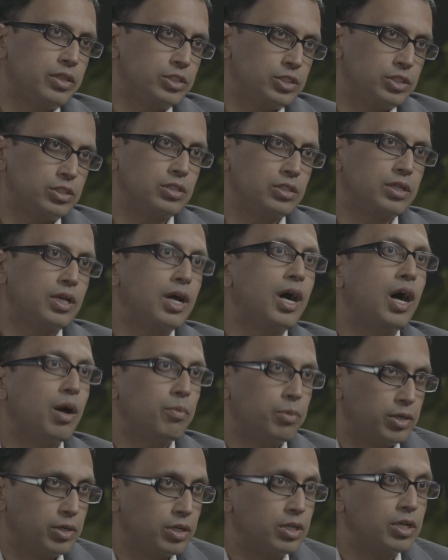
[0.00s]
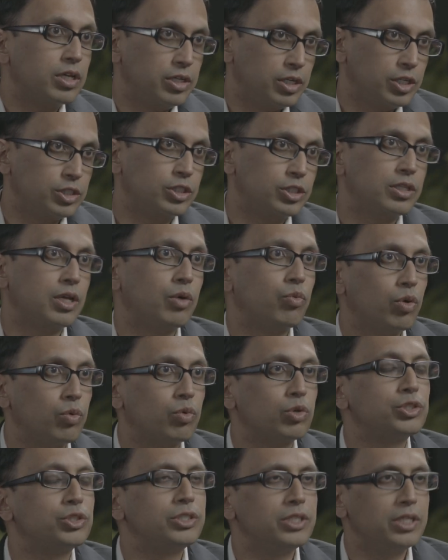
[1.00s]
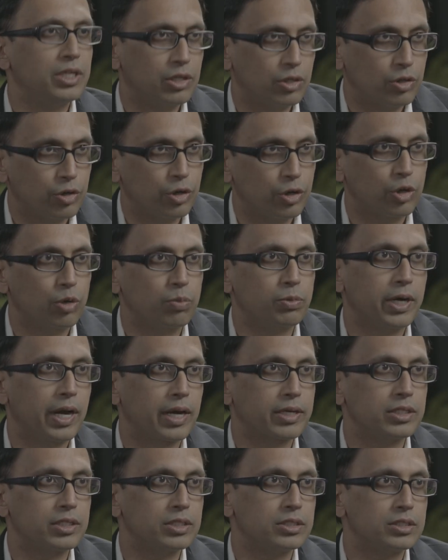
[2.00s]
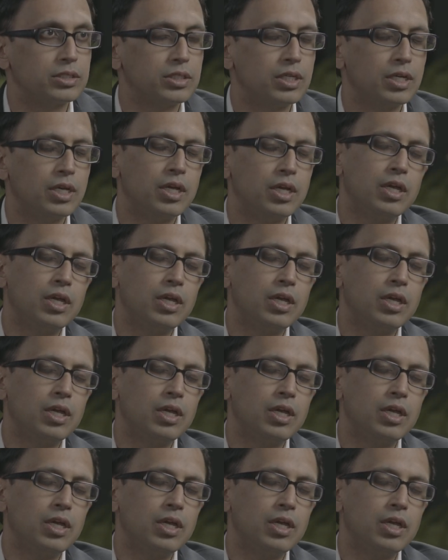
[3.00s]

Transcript: this is a common condition that we will see in clinical practice.